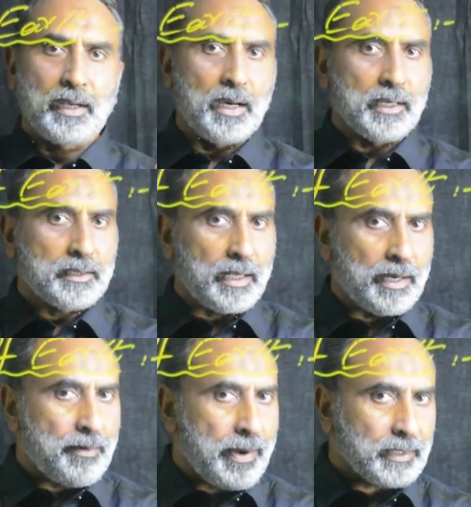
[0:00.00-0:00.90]
Earth
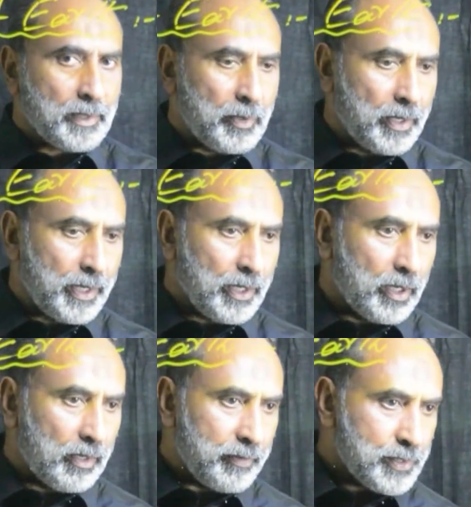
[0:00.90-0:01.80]
attracts the body
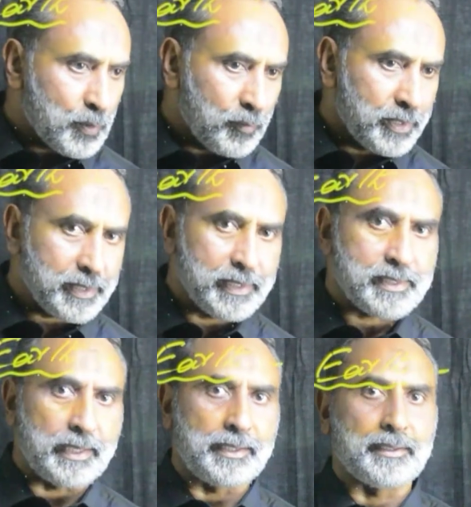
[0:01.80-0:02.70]
always towards its
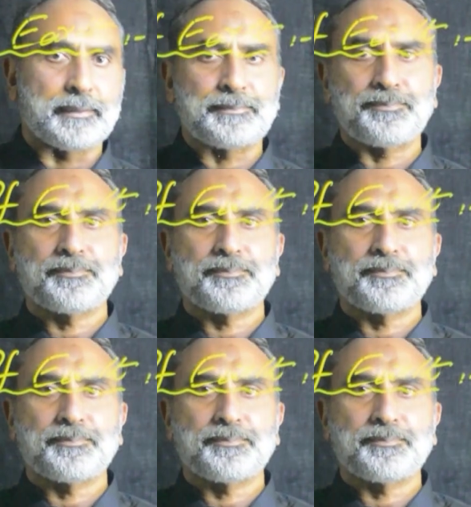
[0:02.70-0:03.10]
center.